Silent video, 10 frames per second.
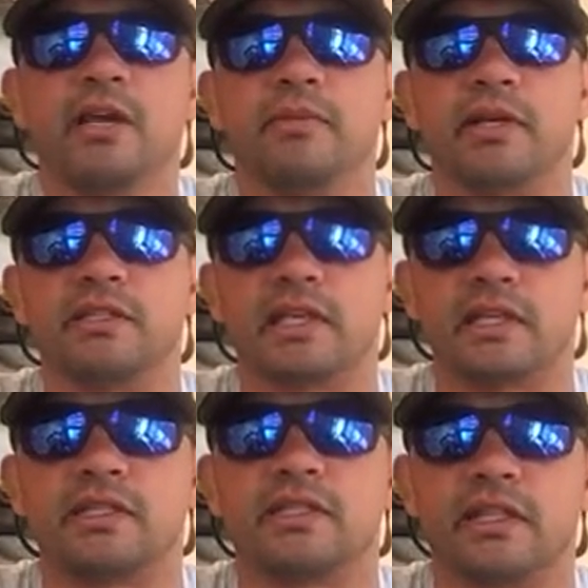Because they
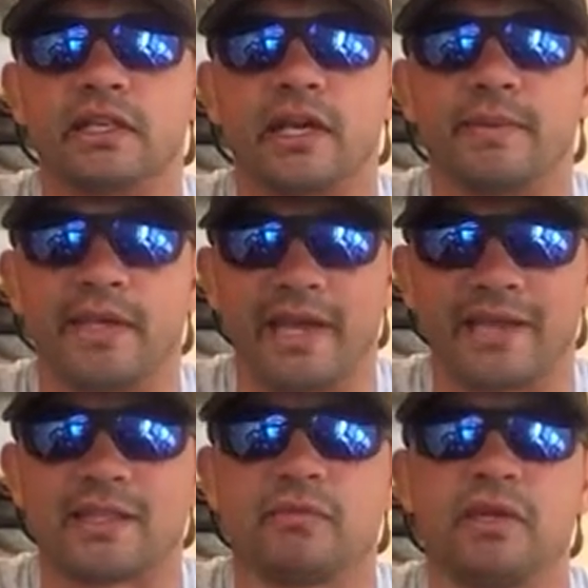could see it coming
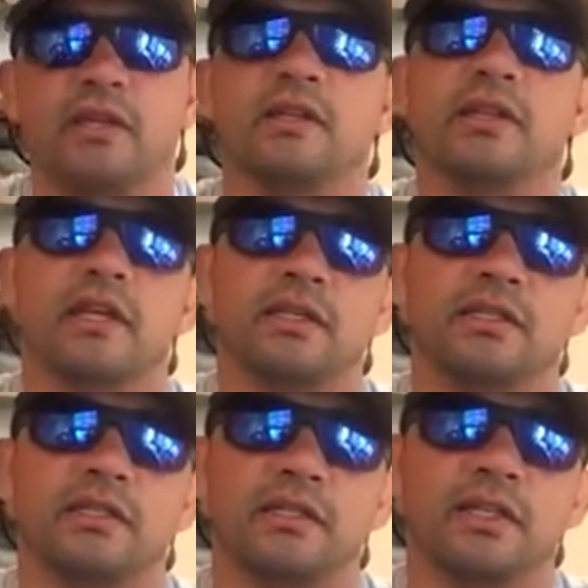at them, and they could
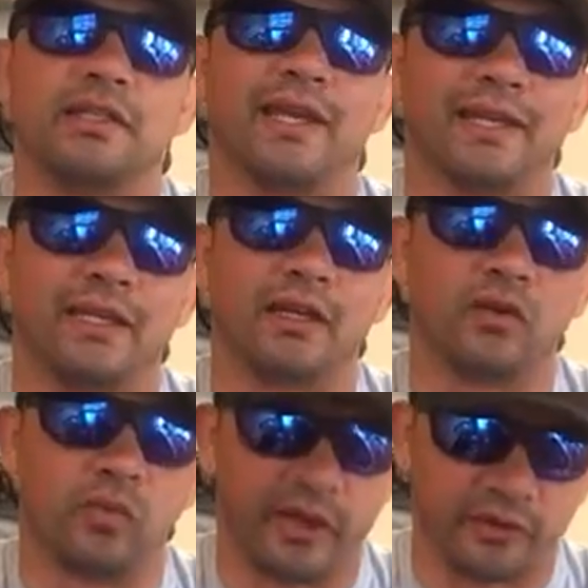see it taking it
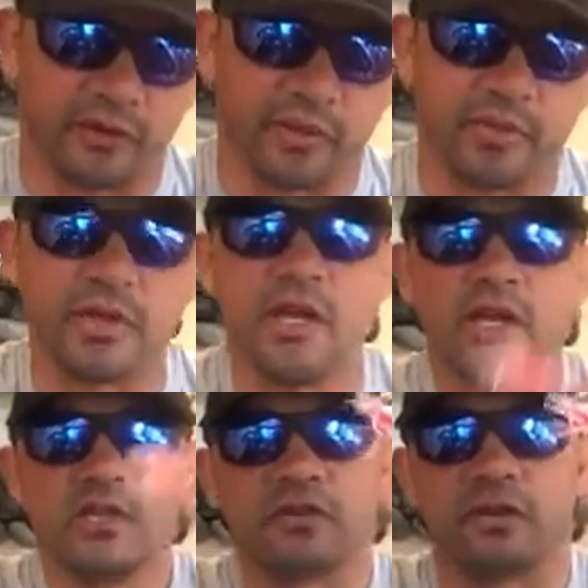away from them.
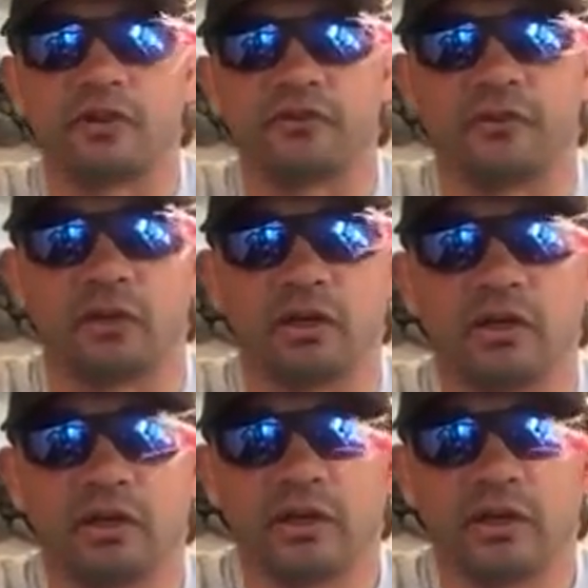So therefore,